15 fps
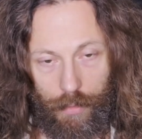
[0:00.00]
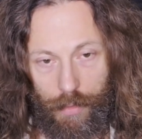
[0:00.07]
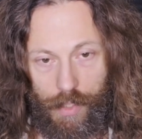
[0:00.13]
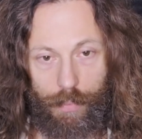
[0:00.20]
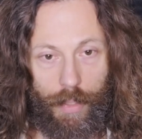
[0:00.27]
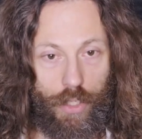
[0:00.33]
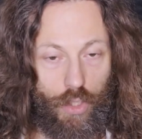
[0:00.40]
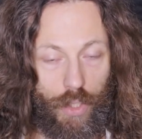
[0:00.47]

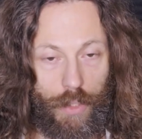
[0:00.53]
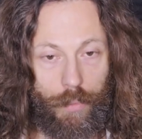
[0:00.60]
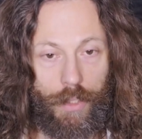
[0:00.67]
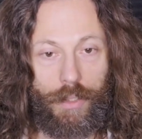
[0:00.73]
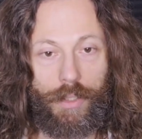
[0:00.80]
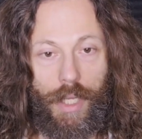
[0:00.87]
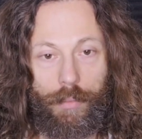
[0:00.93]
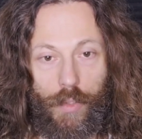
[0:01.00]
especially when
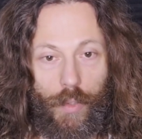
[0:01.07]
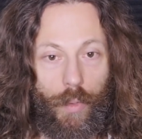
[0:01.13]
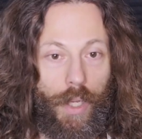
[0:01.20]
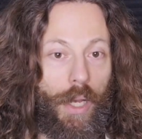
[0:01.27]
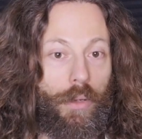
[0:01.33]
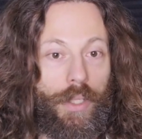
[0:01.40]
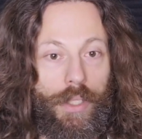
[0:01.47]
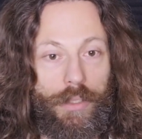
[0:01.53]
it comes to
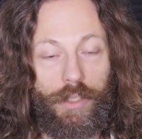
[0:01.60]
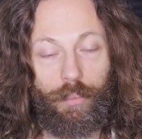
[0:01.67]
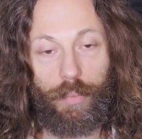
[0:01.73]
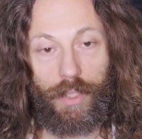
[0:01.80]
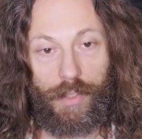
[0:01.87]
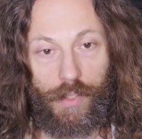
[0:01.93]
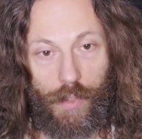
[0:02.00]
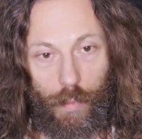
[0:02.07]
how he
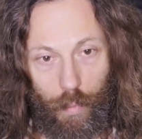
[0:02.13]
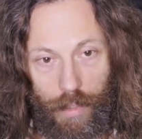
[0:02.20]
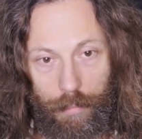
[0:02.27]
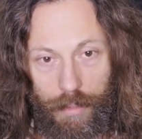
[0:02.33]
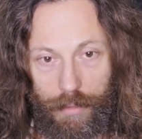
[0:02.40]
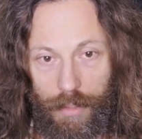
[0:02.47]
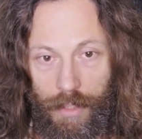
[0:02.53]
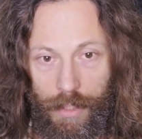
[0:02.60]
depicts
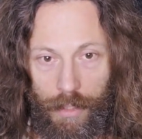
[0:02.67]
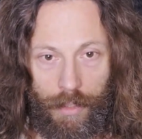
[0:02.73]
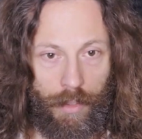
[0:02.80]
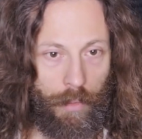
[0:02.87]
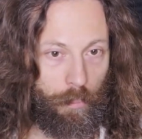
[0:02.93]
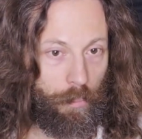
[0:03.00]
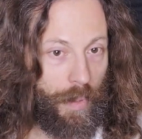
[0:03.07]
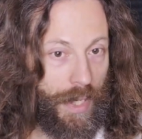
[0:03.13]
women,
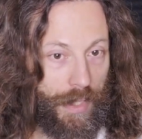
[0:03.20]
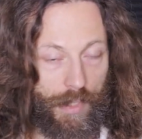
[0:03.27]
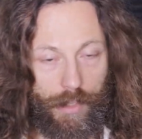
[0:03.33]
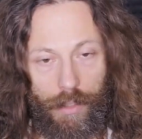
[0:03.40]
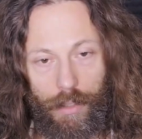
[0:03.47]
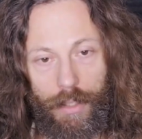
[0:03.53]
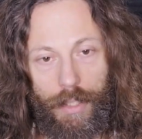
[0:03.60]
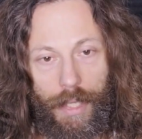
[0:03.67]

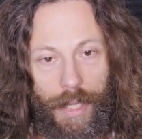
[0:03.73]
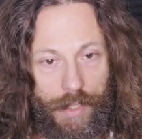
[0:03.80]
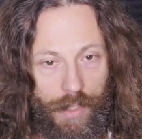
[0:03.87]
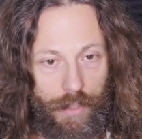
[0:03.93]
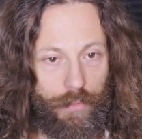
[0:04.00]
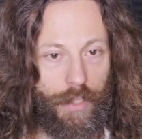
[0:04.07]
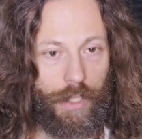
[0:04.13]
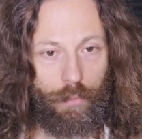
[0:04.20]
basically as
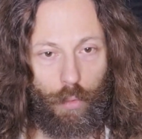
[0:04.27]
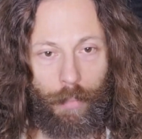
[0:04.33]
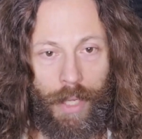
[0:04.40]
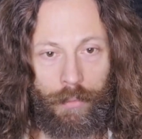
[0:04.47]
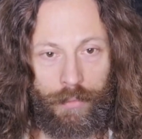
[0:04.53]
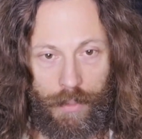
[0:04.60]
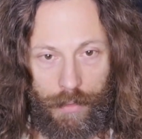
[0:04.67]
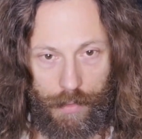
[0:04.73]
if they were
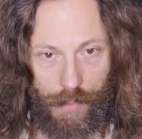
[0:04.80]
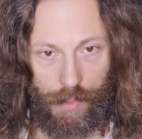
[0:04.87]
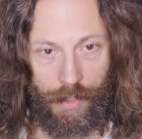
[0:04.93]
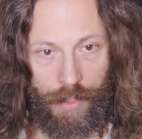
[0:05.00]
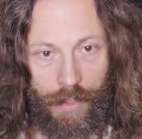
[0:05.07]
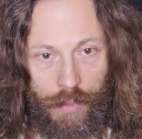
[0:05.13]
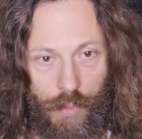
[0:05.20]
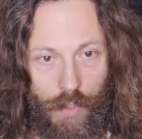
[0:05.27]
mountains.
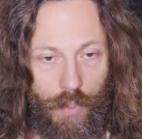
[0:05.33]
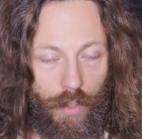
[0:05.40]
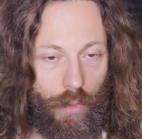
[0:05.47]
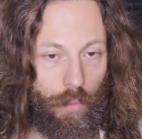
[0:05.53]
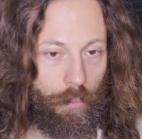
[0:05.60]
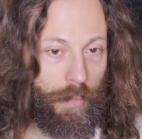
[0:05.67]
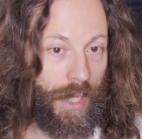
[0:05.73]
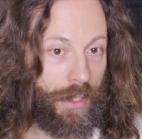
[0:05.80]
So
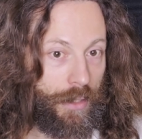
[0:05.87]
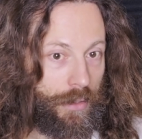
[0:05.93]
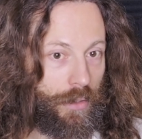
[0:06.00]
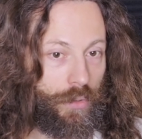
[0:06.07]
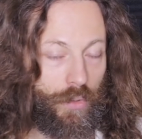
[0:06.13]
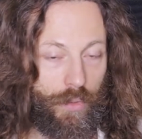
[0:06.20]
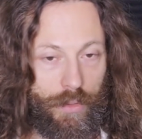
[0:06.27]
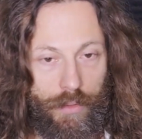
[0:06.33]
many
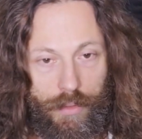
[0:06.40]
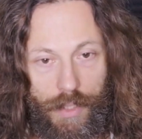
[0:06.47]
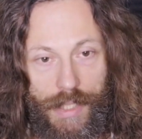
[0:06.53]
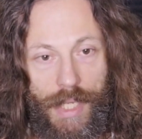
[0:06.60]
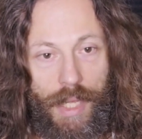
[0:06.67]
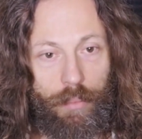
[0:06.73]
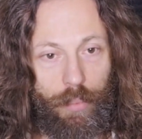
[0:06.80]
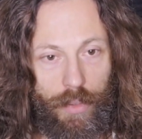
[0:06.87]
different
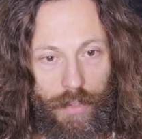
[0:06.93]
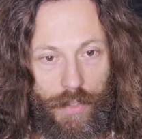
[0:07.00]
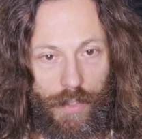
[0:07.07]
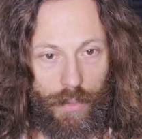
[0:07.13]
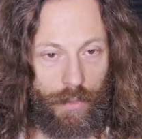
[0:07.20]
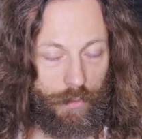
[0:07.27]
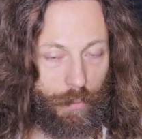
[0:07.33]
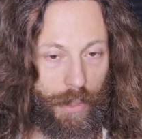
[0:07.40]
examples
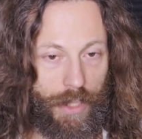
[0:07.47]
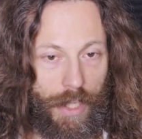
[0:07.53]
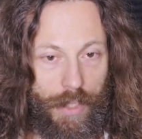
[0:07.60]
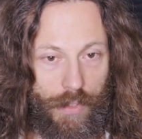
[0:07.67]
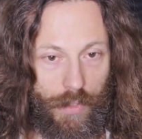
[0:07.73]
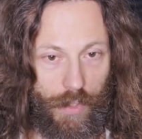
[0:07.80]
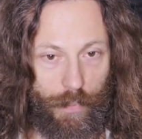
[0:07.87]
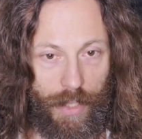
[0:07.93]
of
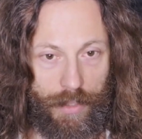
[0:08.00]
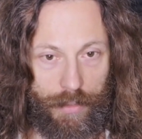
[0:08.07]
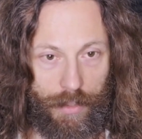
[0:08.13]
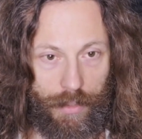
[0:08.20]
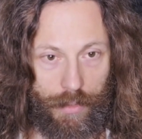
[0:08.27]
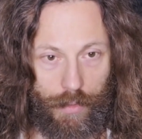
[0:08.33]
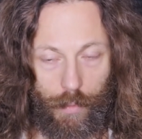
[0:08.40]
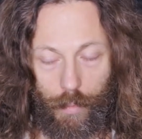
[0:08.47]
Picasso's
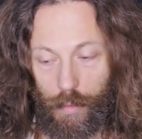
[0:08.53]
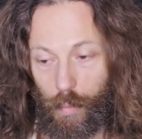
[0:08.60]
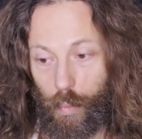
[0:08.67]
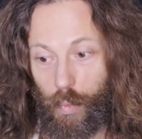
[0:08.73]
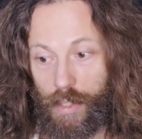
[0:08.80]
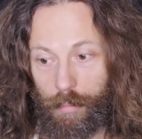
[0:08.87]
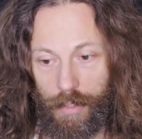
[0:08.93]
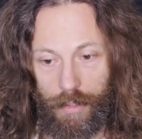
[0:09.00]
paintings where
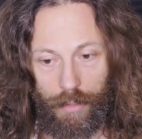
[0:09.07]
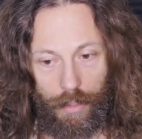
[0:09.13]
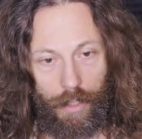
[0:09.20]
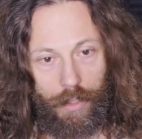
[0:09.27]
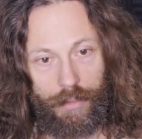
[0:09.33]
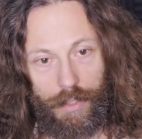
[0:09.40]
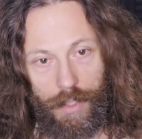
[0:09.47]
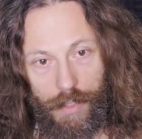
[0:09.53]
women
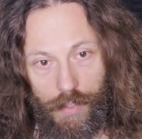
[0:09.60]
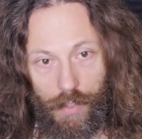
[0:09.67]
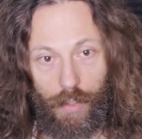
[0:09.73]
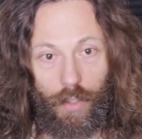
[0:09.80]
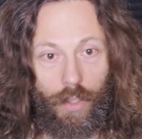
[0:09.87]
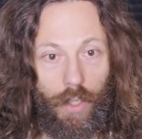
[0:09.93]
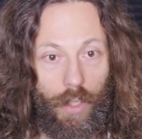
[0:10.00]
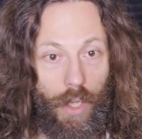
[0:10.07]
are these
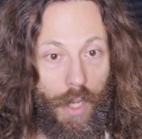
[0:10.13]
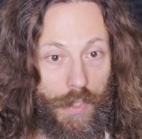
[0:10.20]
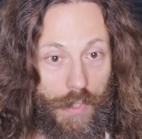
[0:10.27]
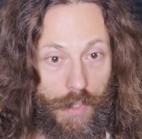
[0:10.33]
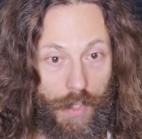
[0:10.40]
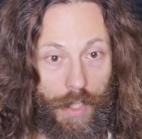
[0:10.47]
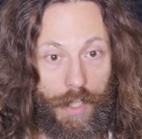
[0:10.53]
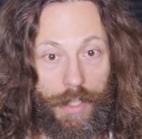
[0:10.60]

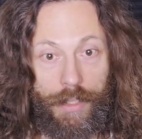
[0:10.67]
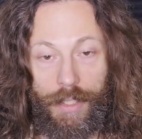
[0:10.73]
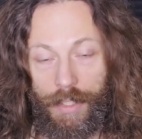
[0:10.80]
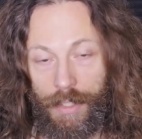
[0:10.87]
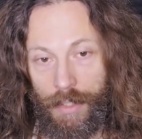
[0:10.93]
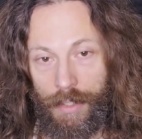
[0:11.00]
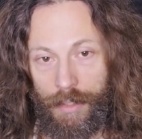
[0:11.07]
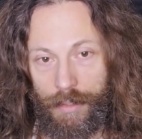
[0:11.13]
colossi
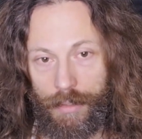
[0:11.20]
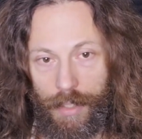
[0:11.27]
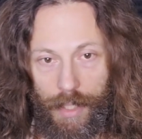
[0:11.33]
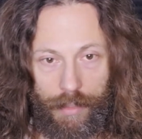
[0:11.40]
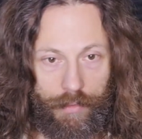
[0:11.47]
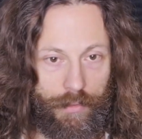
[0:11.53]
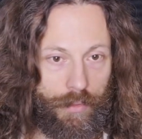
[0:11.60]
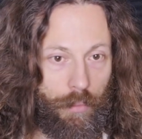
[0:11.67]

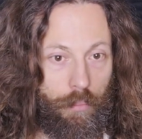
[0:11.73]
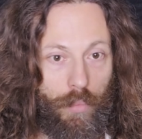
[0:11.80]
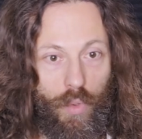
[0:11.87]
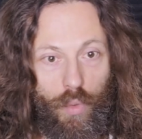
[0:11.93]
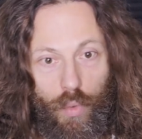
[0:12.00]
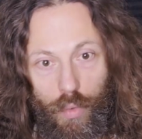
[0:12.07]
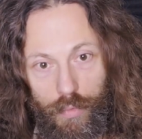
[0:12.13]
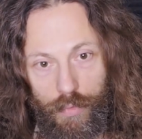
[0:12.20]
that
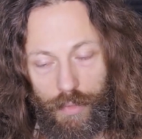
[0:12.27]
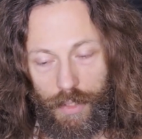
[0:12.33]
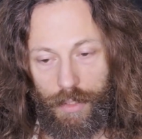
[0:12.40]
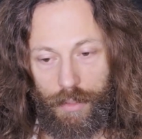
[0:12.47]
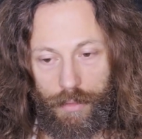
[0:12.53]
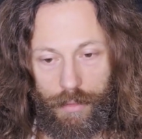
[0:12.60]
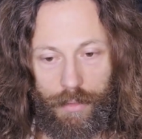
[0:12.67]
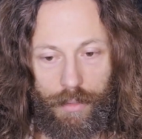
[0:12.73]
move
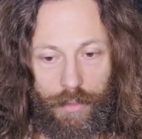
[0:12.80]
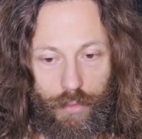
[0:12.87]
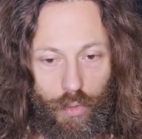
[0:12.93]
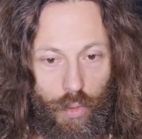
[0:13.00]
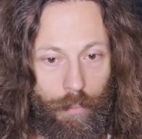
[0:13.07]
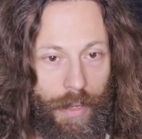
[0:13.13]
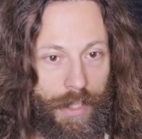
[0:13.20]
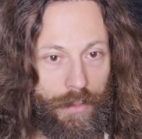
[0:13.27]
in a
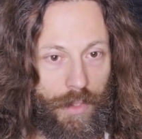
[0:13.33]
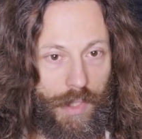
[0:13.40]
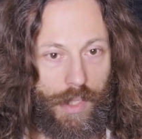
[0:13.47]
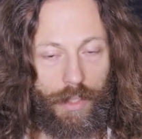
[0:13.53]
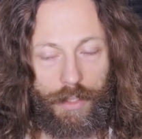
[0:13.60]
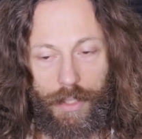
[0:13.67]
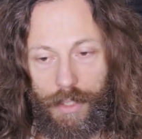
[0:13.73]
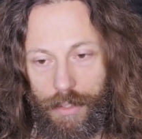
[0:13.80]

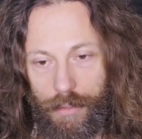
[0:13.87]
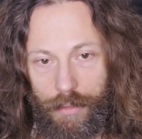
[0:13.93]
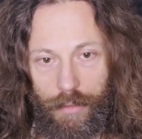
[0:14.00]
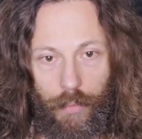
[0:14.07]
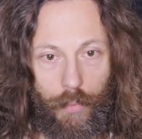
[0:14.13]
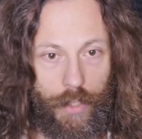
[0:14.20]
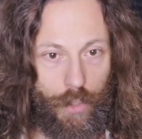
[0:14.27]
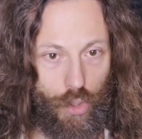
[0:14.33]
tremendously
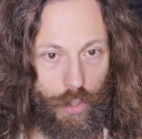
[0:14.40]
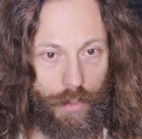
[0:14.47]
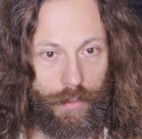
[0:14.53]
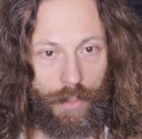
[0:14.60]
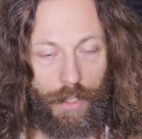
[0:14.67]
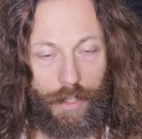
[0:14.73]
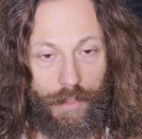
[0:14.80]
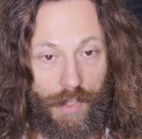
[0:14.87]

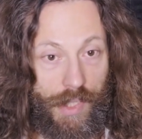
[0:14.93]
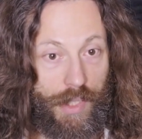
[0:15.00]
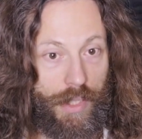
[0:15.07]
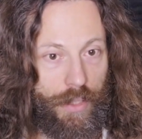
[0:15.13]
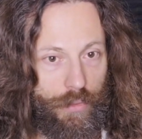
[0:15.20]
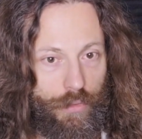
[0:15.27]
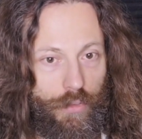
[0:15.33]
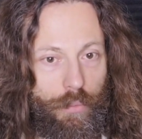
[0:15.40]
rigid and
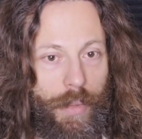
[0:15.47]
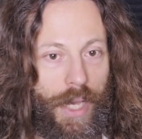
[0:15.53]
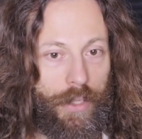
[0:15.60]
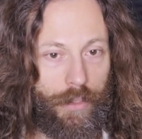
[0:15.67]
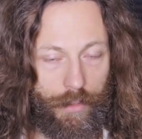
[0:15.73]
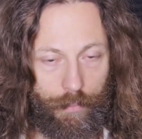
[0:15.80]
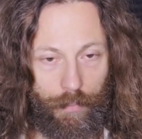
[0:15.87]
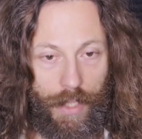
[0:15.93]
stiff
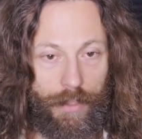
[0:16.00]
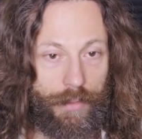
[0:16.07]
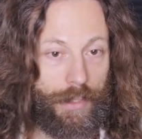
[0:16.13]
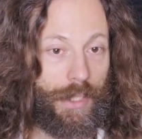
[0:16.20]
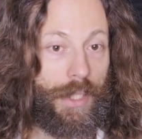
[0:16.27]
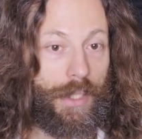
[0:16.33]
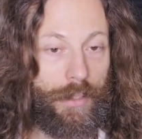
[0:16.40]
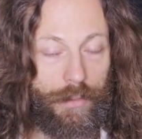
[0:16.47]
manner. And
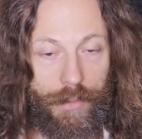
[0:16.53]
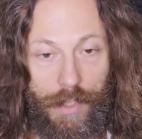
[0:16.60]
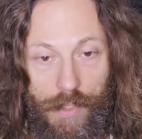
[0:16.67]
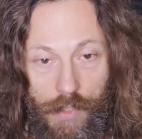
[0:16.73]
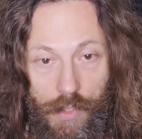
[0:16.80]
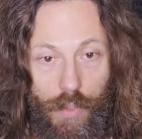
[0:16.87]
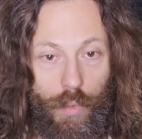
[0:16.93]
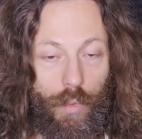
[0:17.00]
again,
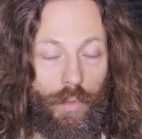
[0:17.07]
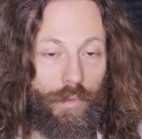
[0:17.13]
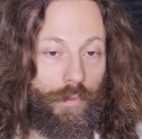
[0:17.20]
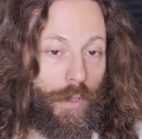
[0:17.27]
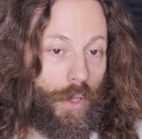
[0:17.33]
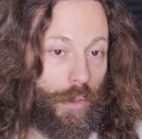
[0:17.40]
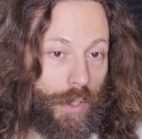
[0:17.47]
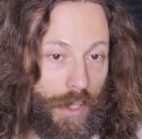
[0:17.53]
this is to
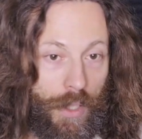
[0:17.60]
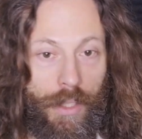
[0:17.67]
invoke